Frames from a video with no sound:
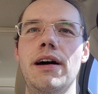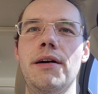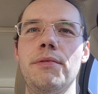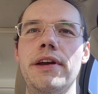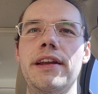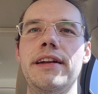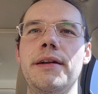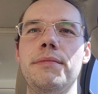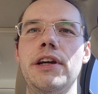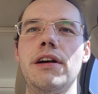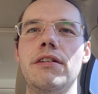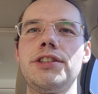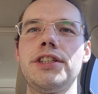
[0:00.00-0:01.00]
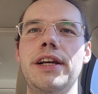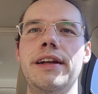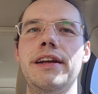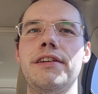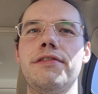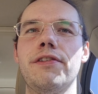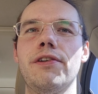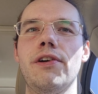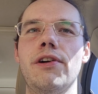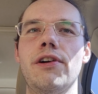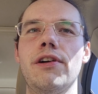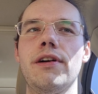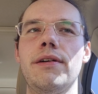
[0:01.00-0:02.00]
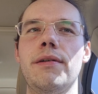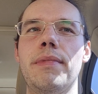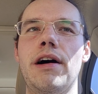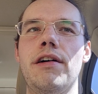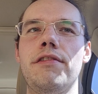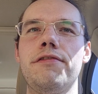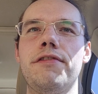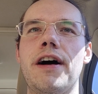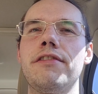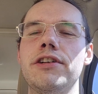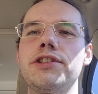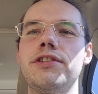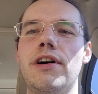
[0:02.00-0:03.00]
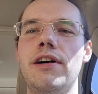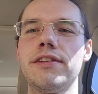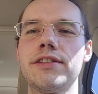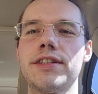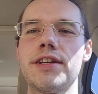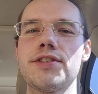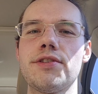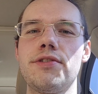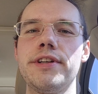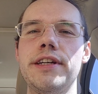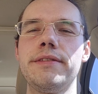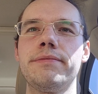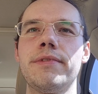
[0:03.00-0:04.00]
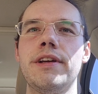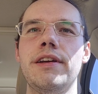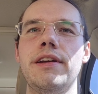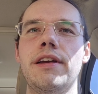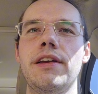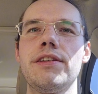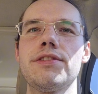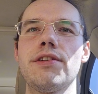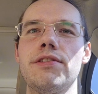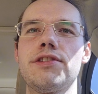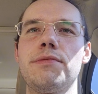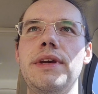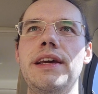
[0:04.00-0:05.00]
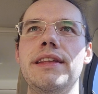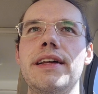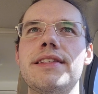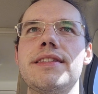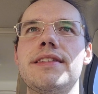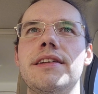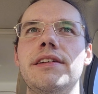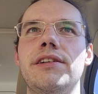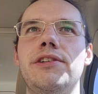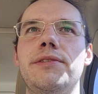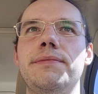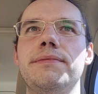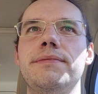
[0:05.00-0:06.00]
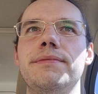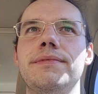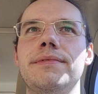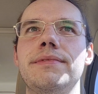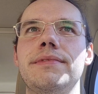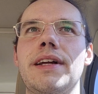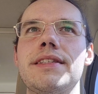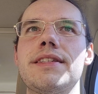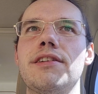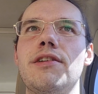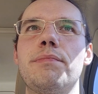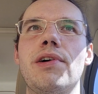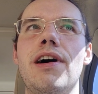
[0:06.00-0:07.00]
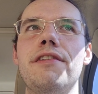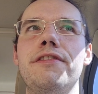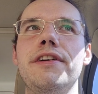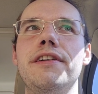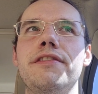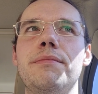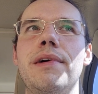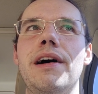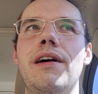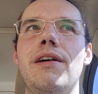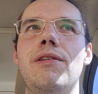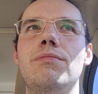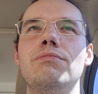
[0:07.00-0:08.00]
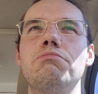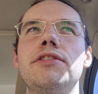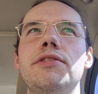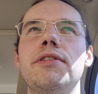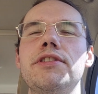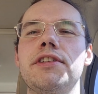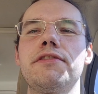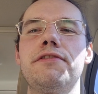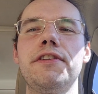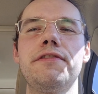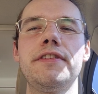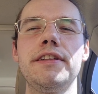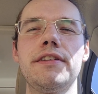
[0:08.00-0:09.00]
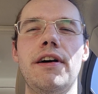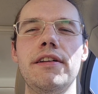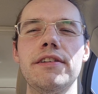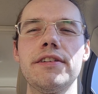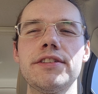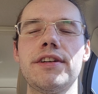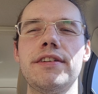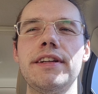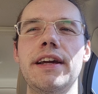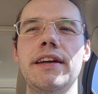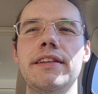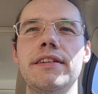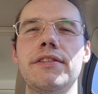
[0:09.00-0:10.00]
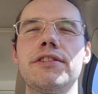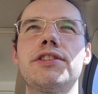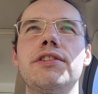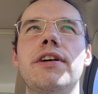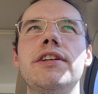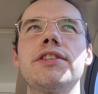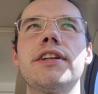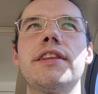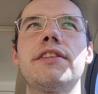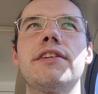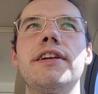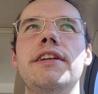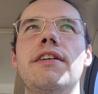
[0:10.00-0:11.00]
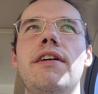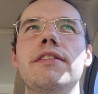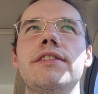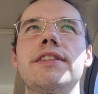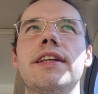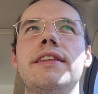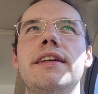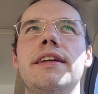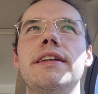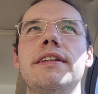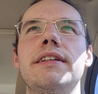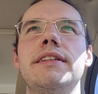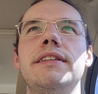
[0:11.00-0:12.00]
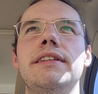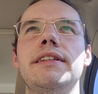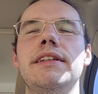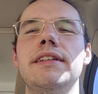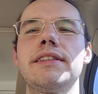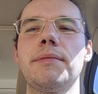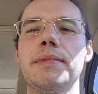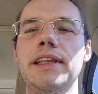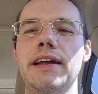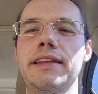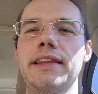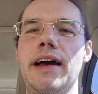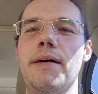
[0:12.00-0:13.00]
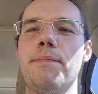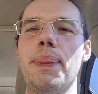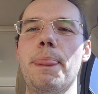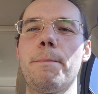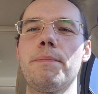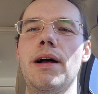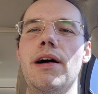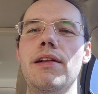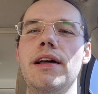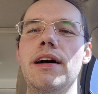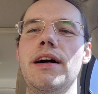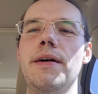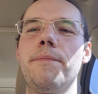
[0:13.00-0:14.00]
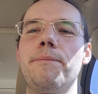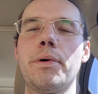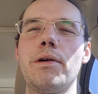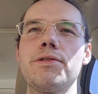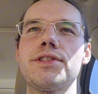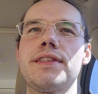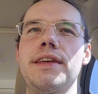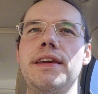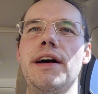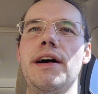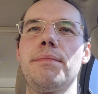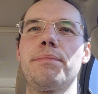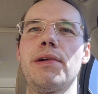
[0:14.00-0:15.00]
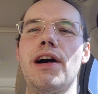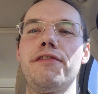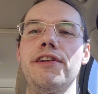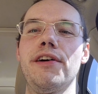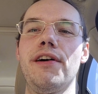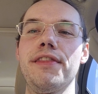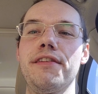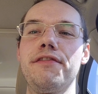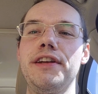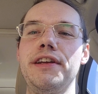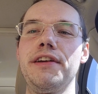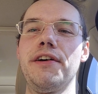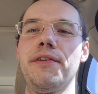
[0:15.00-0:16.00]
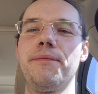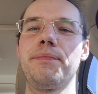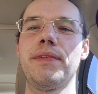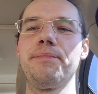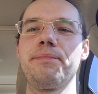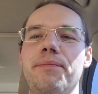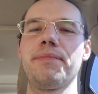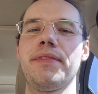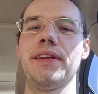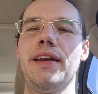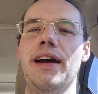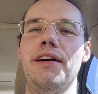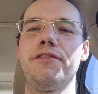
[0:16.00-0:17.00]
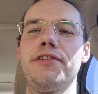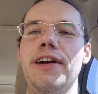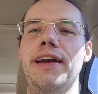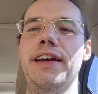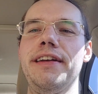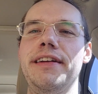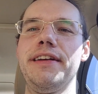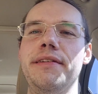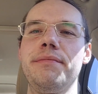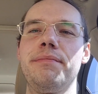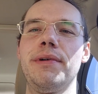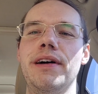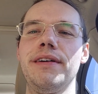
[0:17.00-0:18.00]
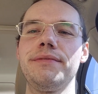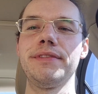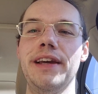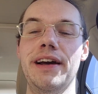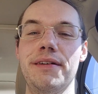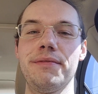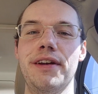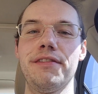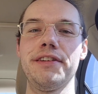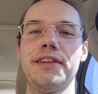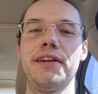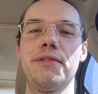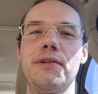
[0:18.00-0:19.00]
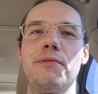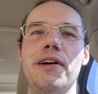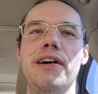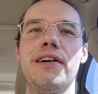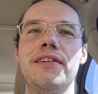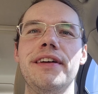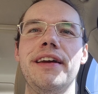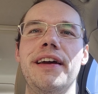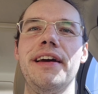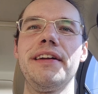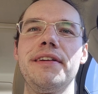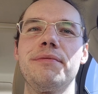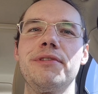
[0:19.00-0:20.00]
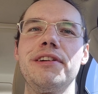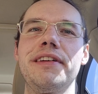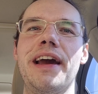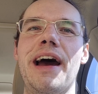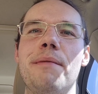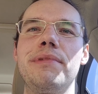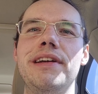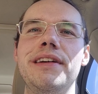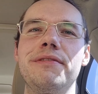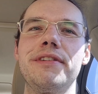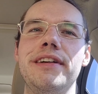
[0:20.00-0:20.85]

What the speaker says: We ended up negotiating for about $500. I sold it. So to me, that's still a profit of about $250 altogether, or $230, I think, something like that. I'll post the profit on the video after I edit it. But yeah, everything went well, and I'm really happy.